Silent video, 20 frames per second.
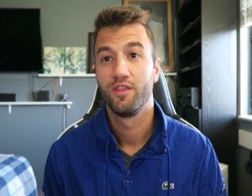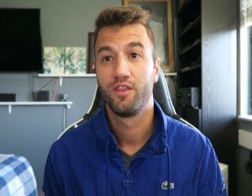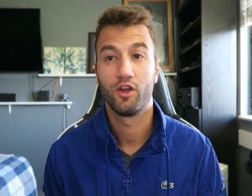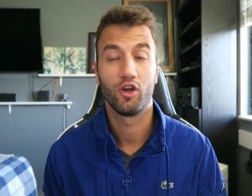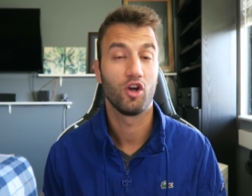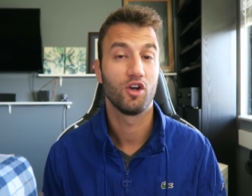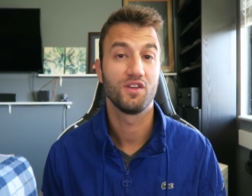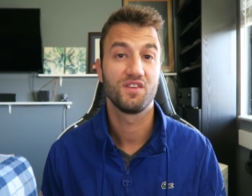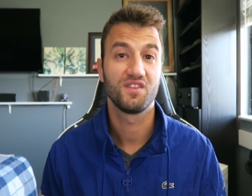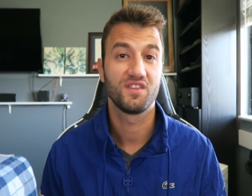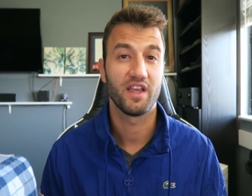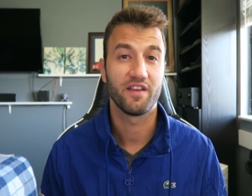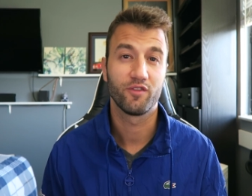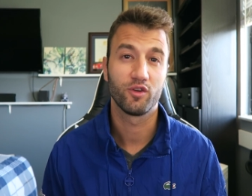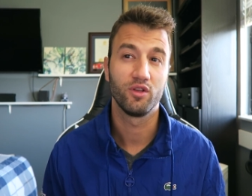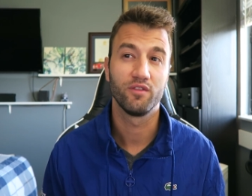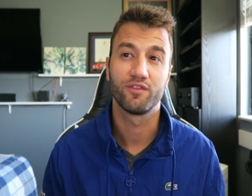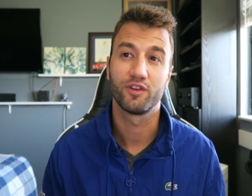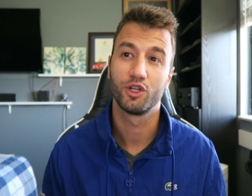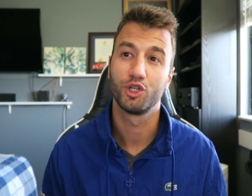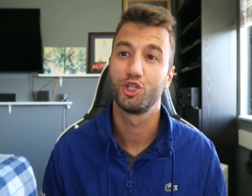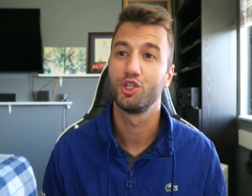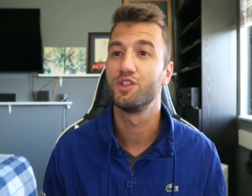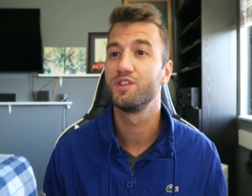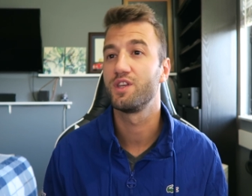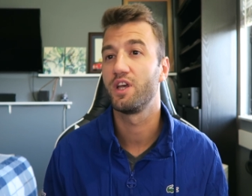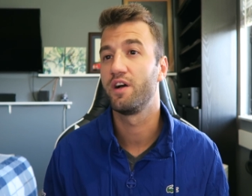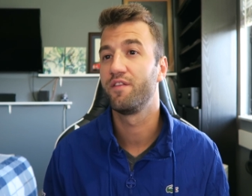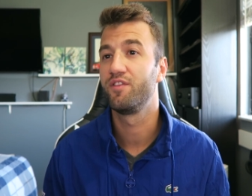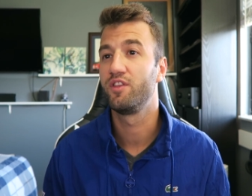There are several
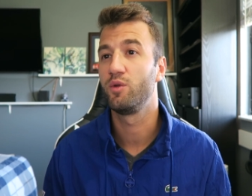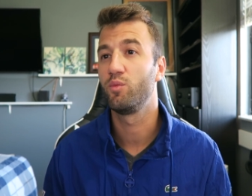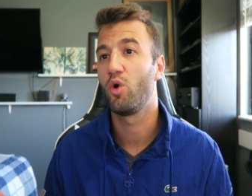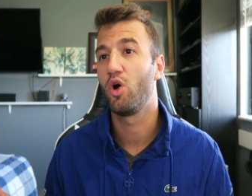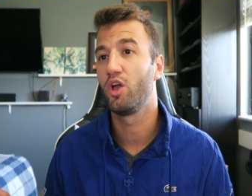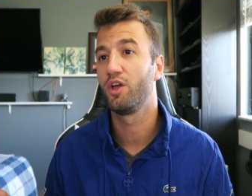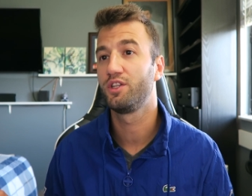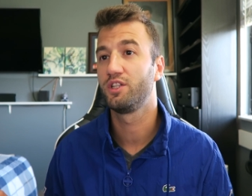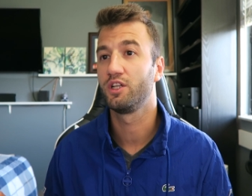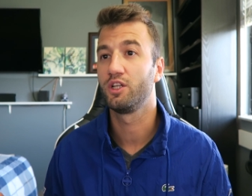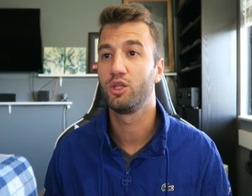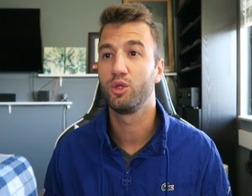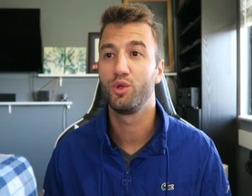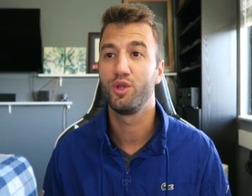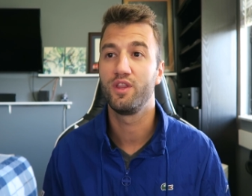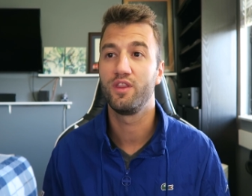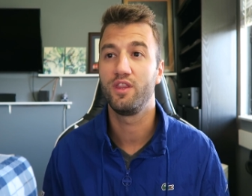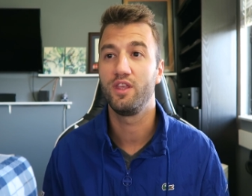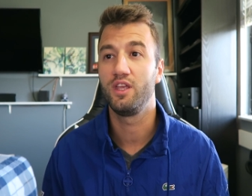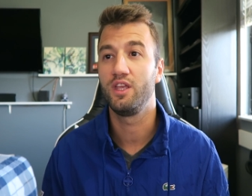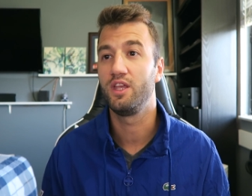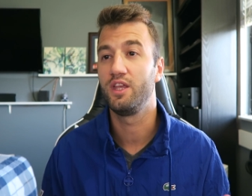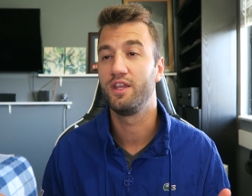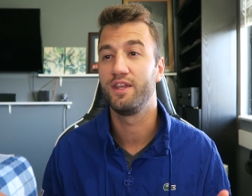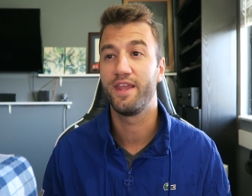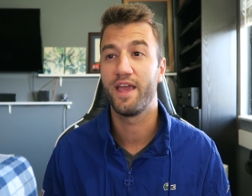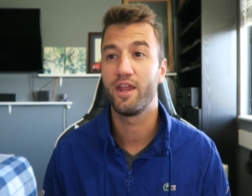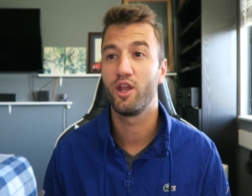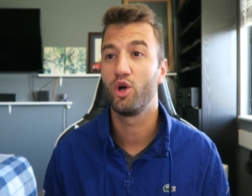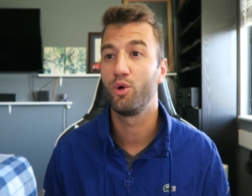versions of the wallet, including the
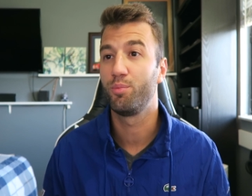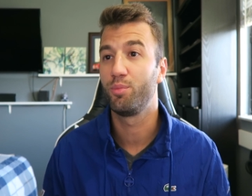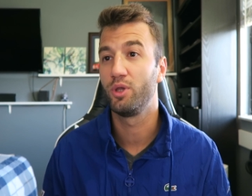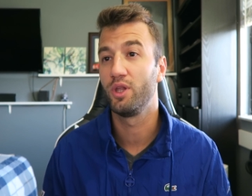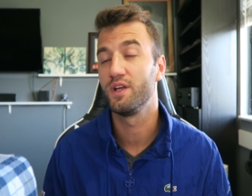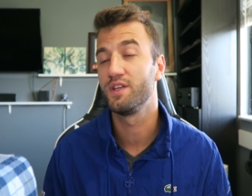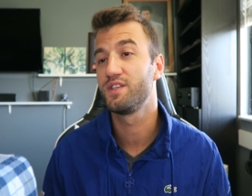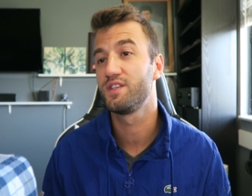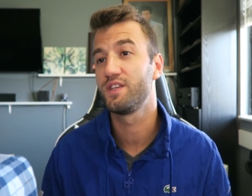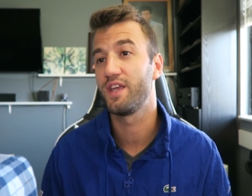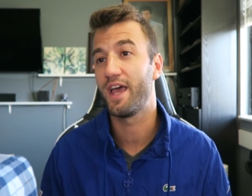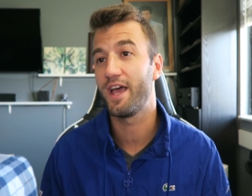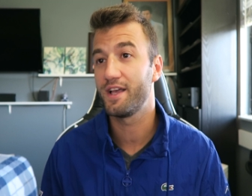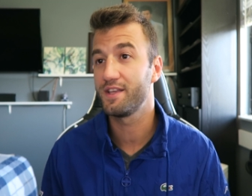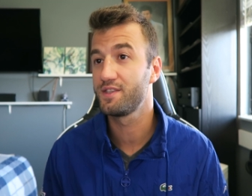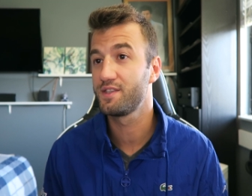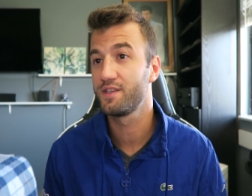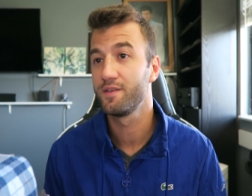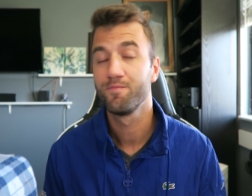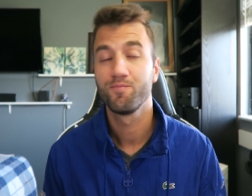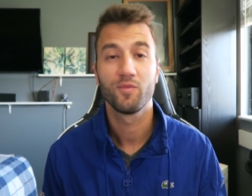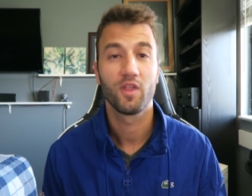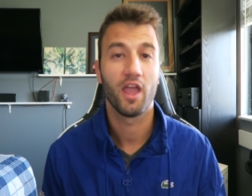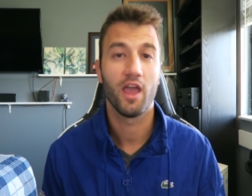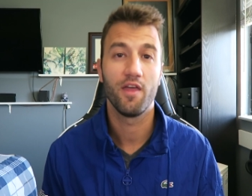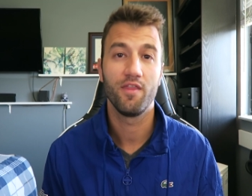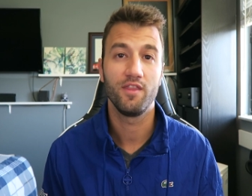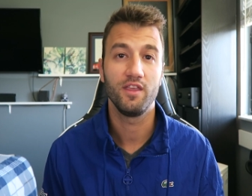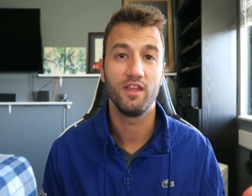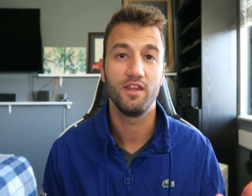Nano Plus S
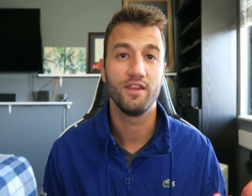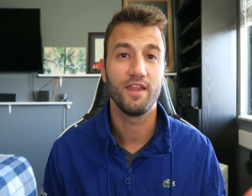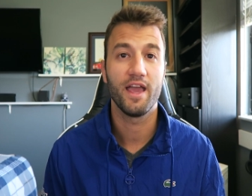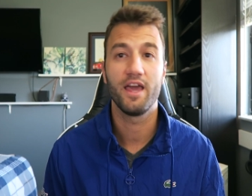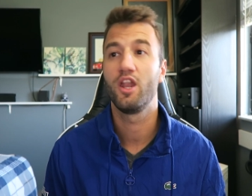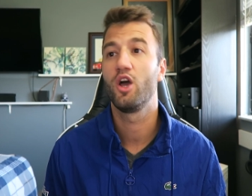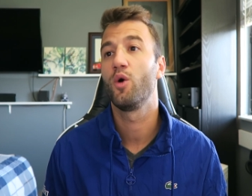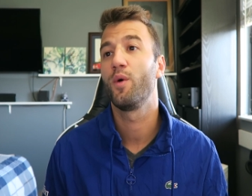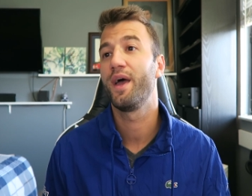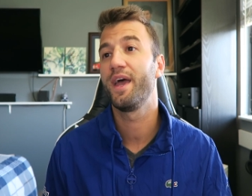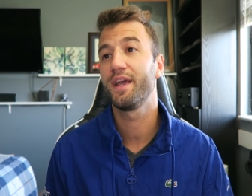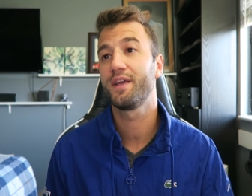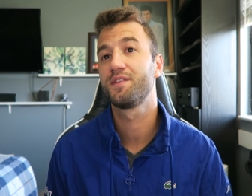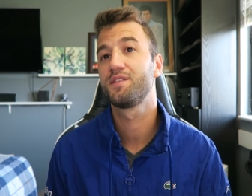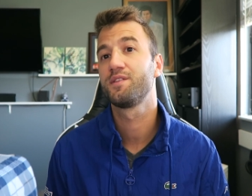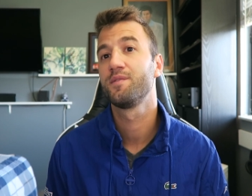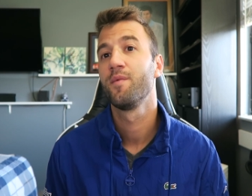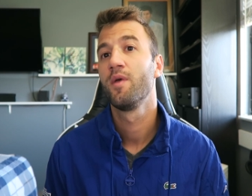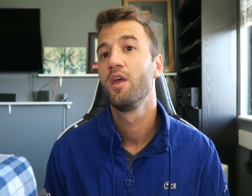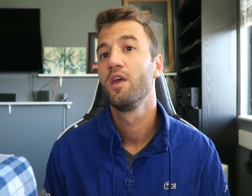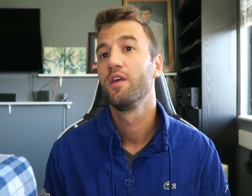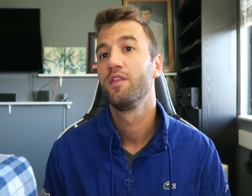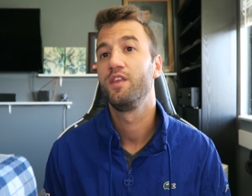and the Nano X.